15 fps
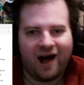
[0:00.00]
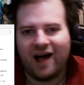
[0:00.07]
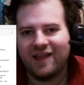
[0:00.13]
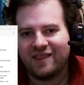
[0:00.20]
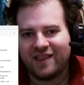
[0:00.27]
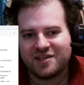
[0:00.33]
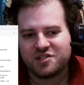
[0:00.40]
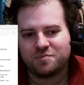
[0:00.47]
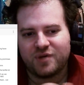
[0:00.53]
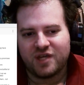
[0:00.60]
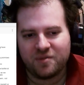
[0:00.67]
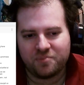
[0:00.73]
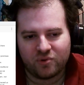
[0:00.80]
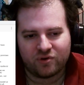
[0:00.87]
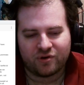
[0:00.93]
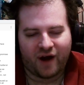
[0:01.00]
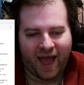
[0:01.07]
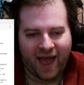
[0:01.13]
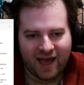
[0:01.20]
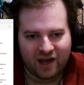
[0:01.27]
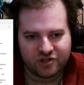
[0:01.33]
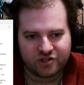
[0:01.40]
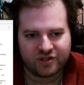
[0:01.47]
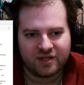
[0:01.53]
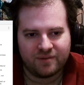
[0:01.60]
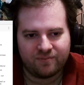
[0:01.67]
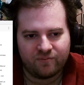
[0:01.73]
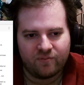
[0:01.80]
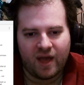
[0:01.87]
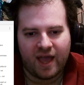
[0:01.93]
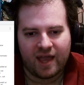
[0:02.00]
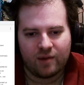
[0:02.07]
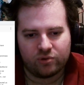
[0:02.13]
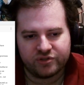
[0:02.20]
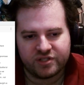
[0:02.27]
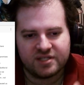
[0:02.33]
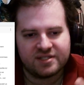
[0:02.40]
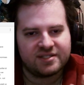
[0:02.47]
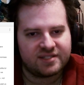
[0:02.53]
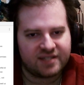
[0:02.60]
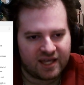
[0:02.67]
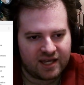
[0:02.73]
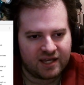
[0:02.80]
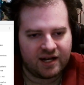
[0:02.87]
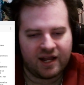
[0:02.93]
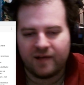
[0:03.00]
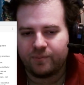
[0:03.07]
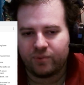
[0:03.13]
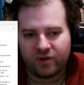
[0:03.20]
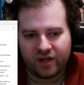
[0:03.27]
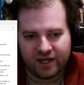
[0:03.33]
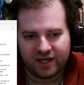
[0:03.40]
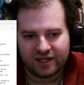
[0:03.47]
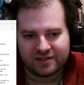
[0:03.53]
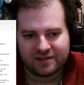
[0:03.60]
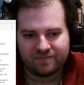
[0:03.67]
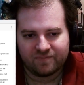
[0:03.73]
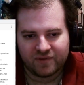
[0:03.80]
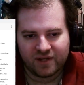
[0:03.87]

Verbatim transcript: unless people are actually able to see it and play it.